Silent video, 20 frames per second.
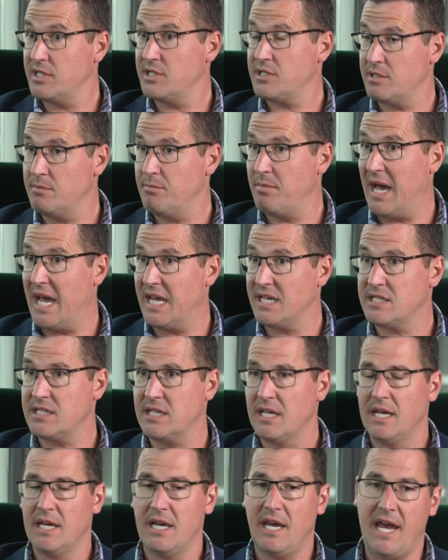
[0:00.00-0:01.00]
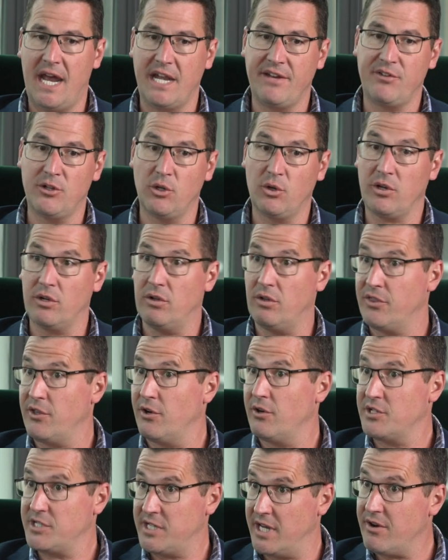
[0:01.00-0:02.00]
this debate. And if you look at
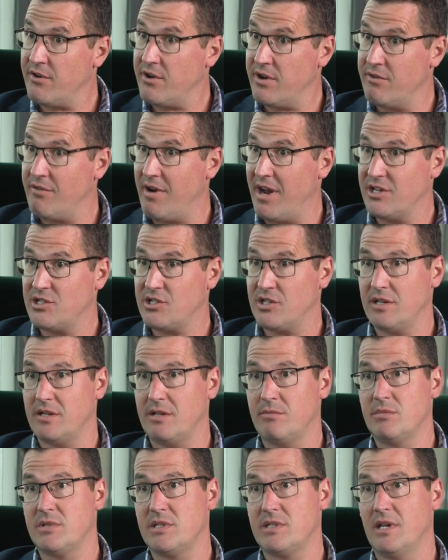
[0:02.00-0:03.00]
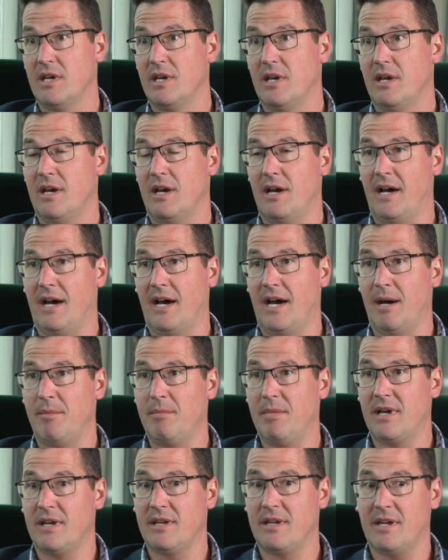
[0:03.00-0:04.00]
authoritarian regimes,
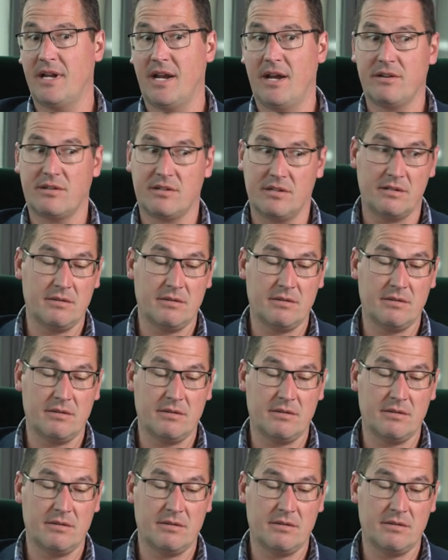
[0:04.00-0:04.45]
um, you know,